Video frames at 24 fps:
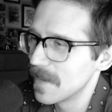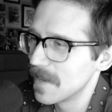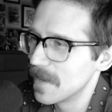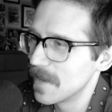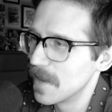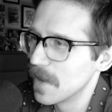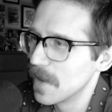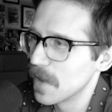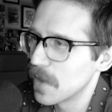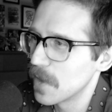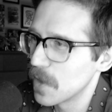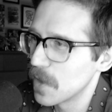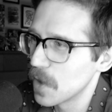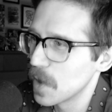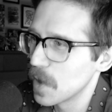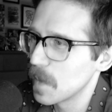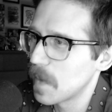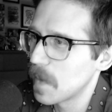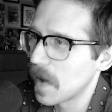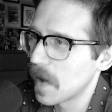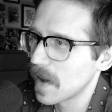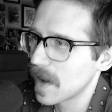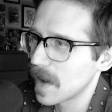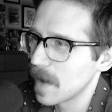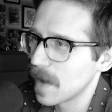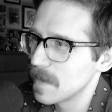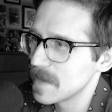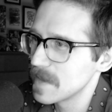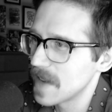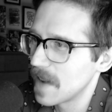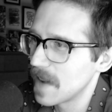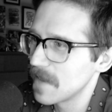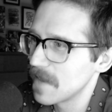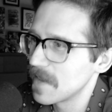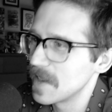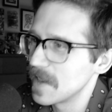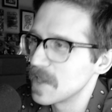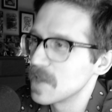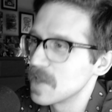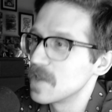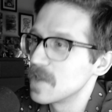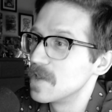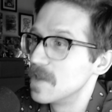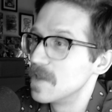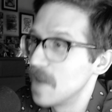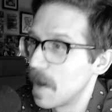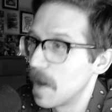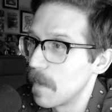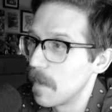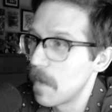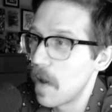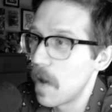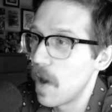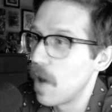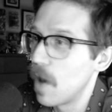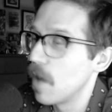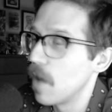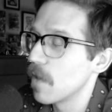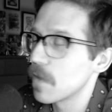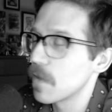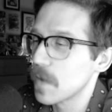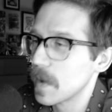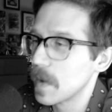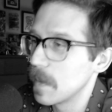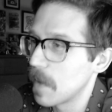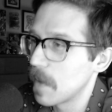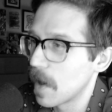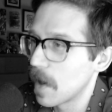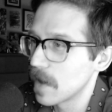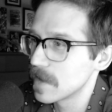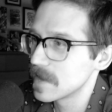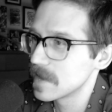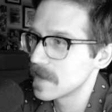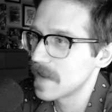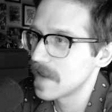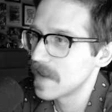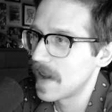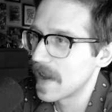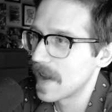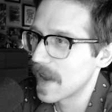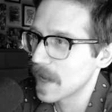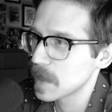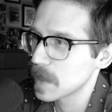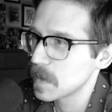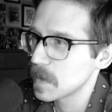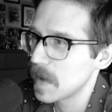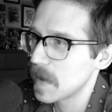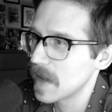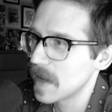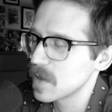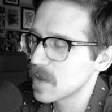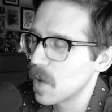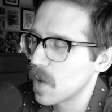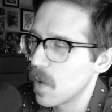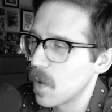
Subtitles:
the third part comes out, they just dump all 3 parts on Xbox,